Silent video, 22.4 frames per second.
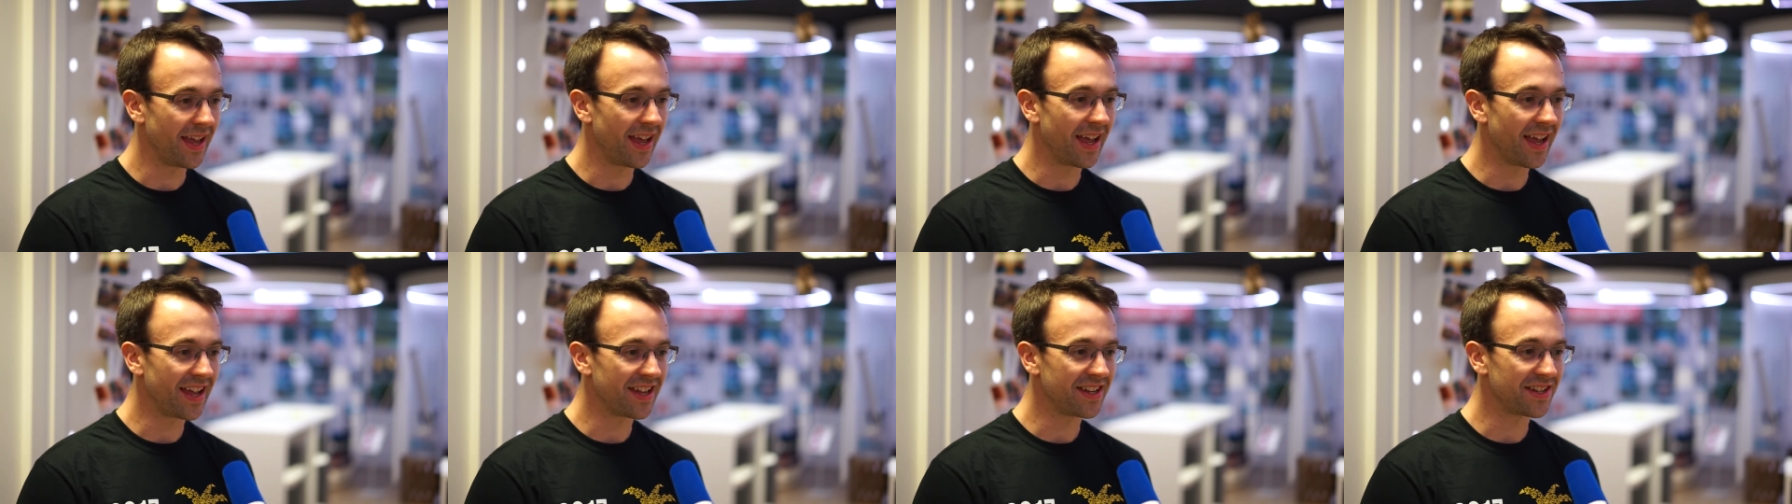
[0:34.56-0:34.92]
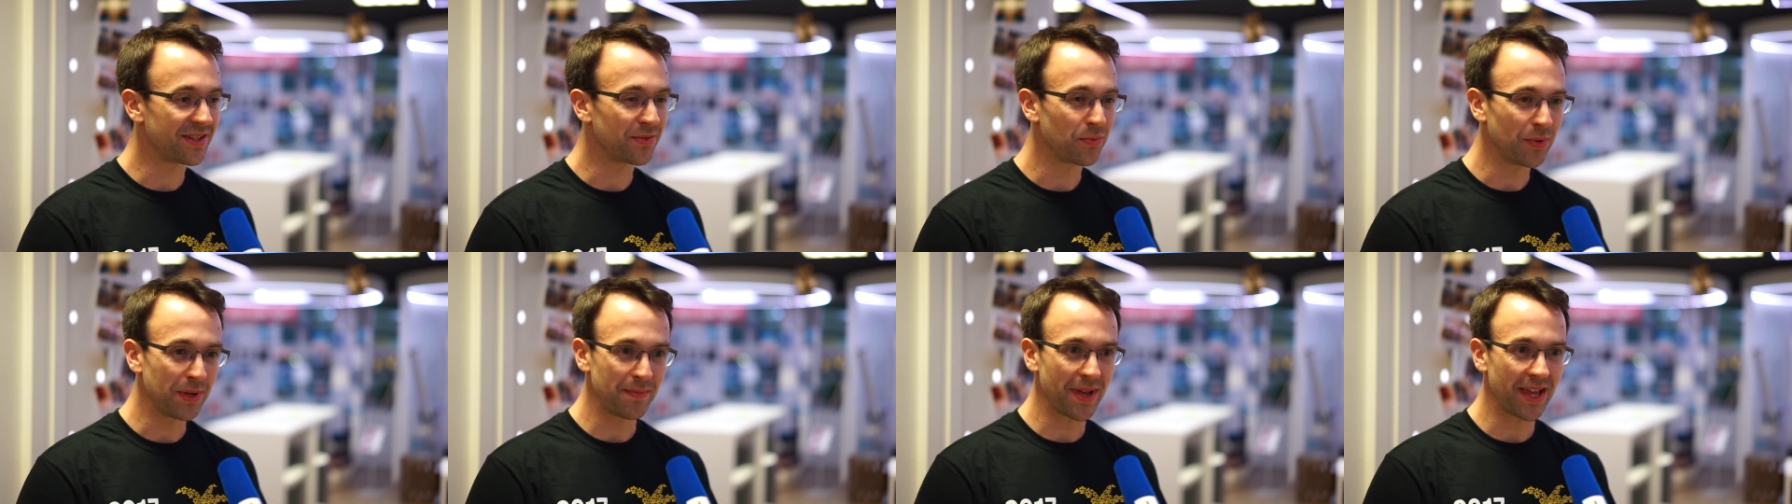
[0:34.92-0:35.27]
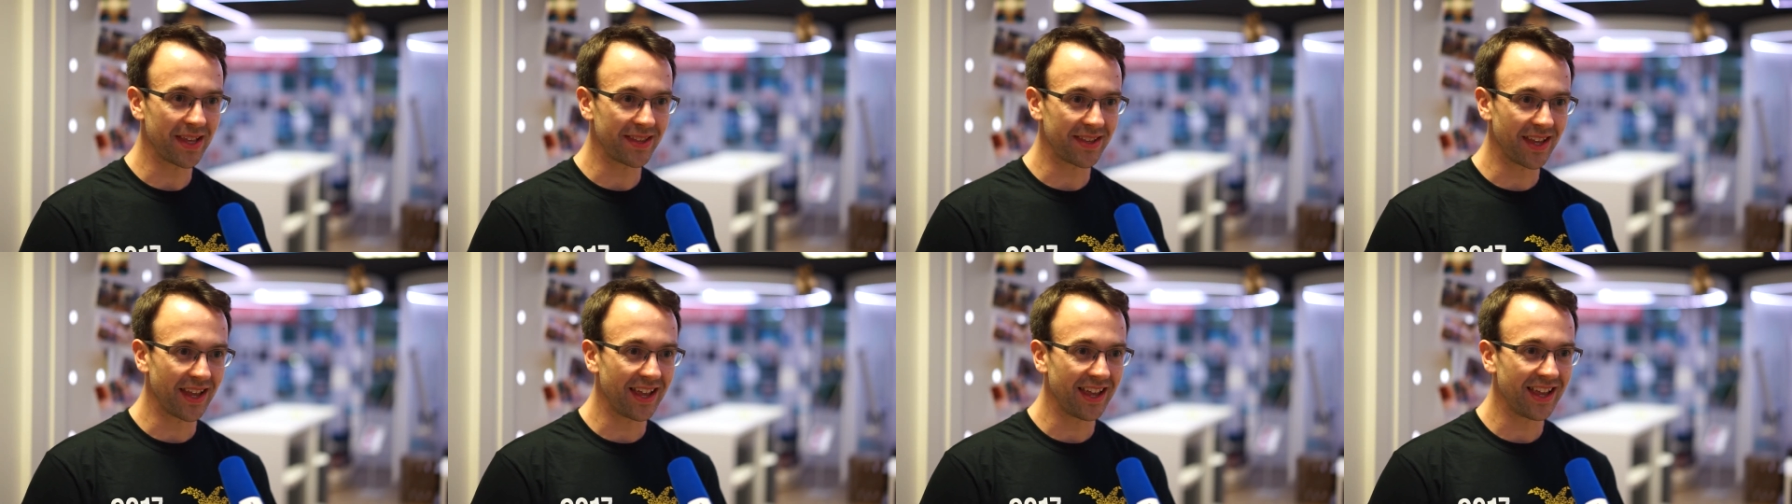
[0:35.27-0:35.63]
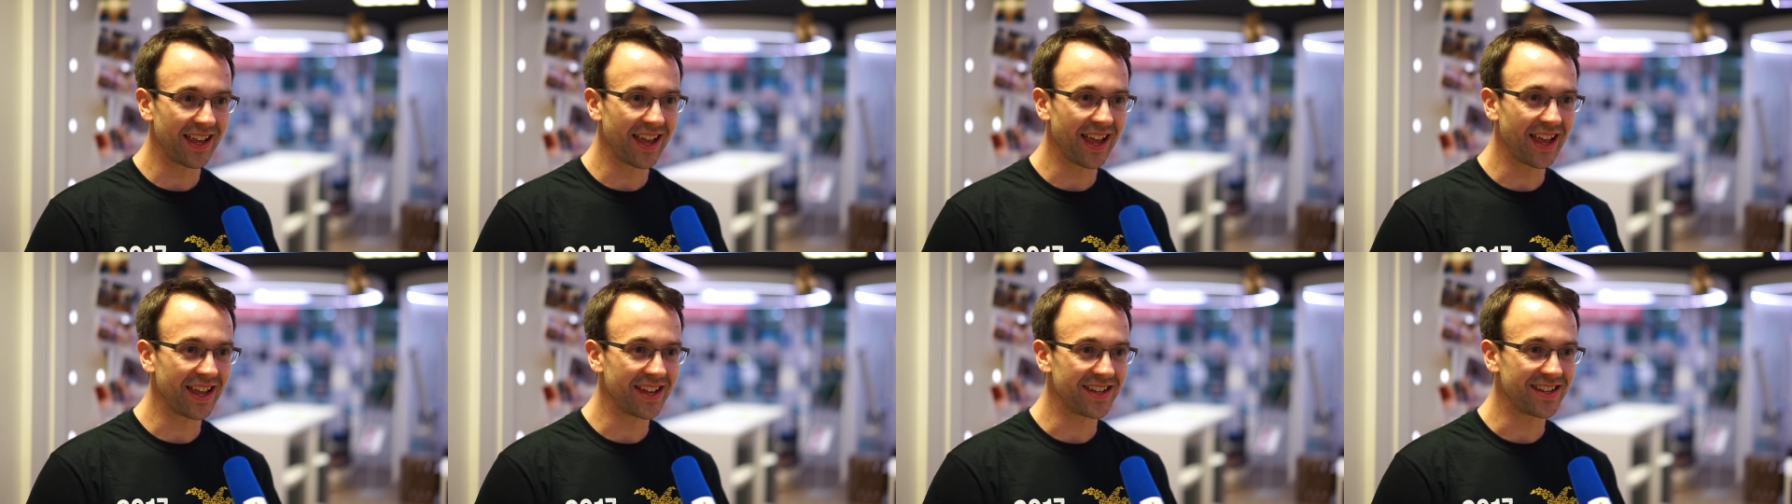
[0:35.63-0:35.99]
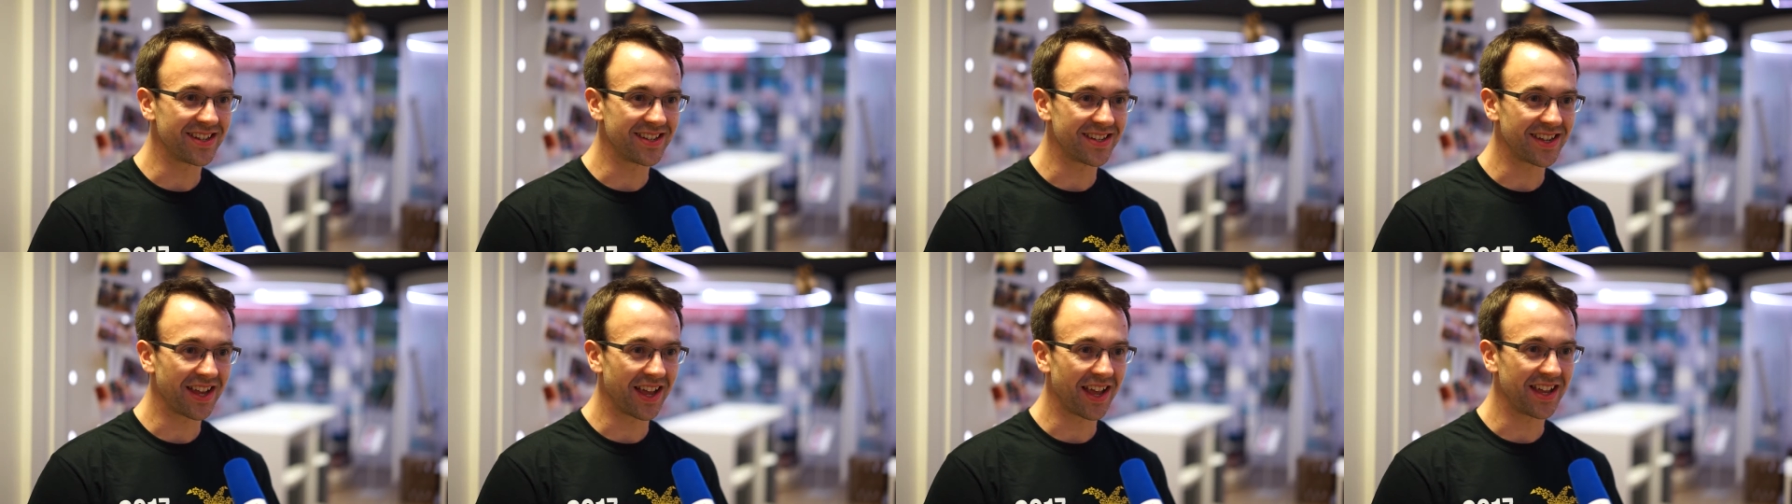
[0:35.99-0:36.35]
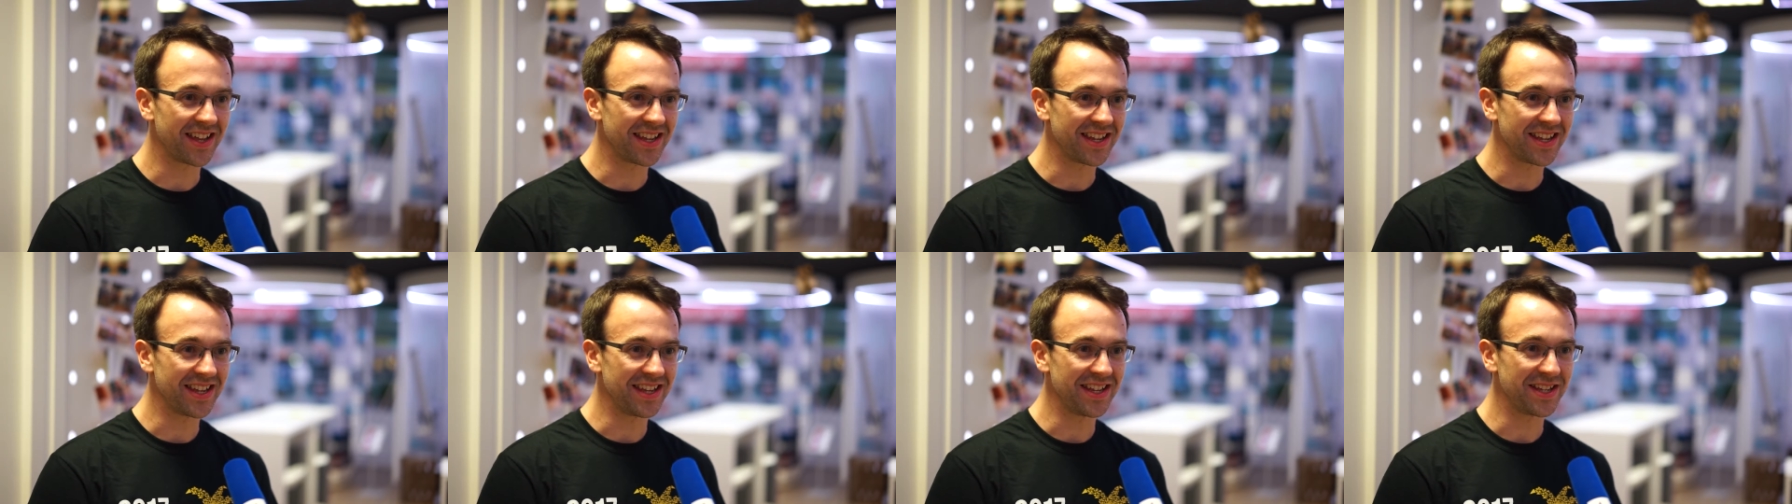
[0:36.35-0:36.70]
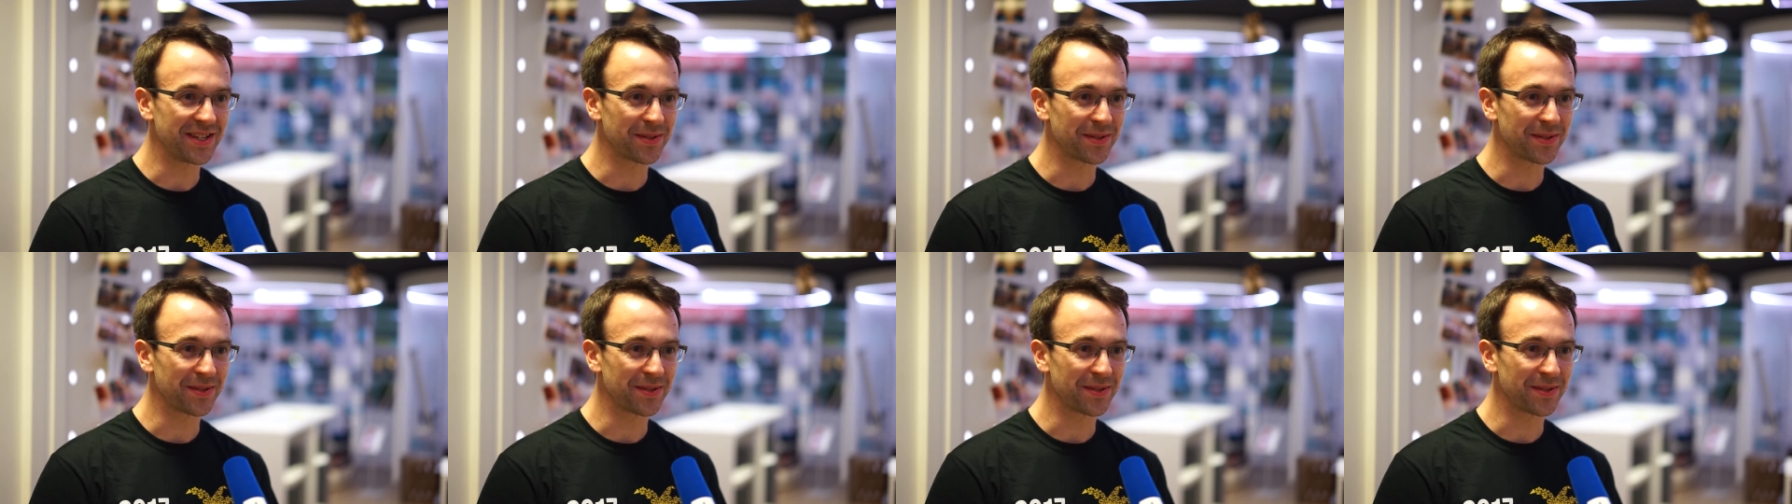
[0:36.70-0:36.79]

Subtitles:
and we met there, and he